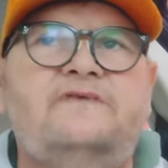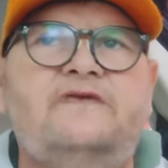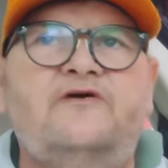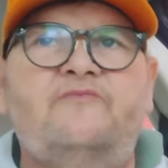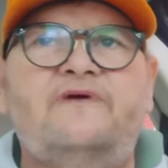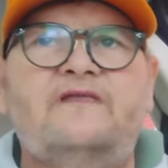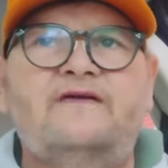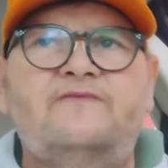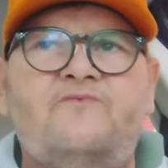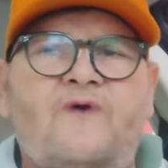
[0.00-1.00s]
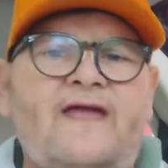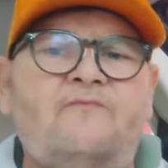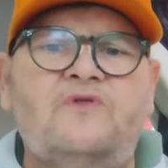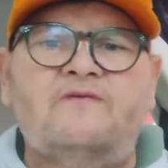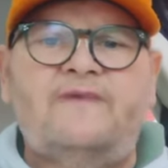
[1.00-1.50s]
hillbilly
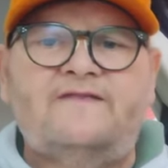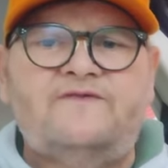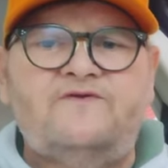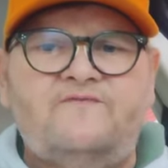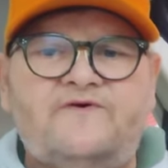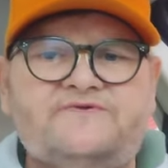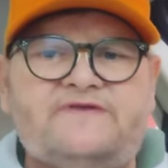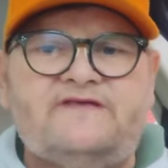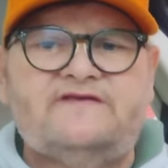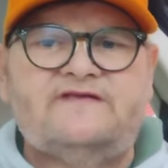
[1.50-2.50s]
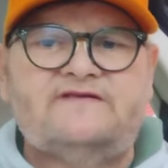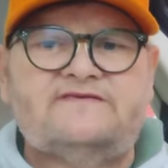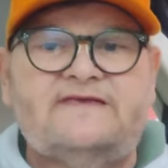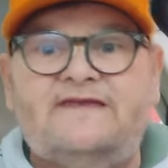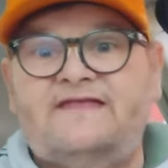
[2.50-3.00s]
ramble about the University of
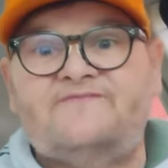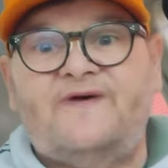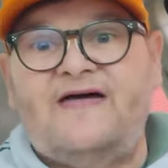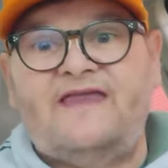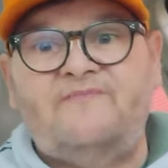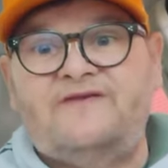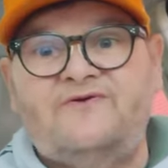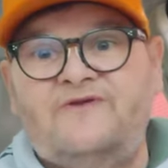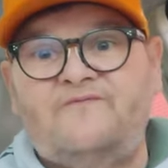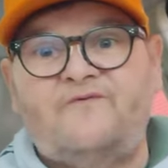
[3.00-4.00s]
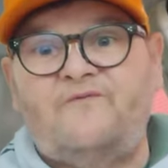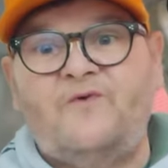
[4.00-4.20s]
Tennessee, and that's fine. I've been doing it for